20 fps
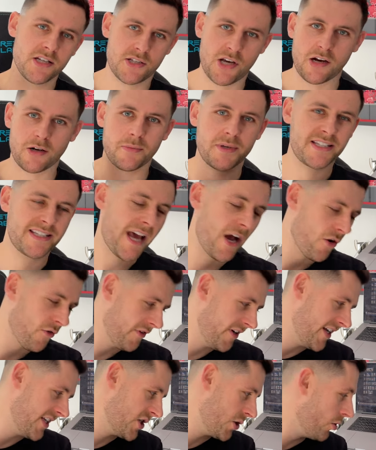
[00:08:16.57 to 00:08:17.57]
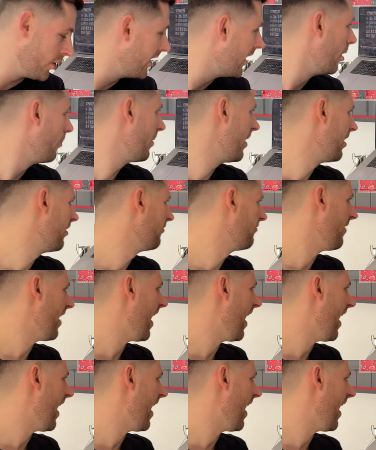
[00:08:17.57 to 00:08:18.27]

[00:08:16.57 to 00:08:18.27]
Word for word: So I'm going to be delving into a little bit of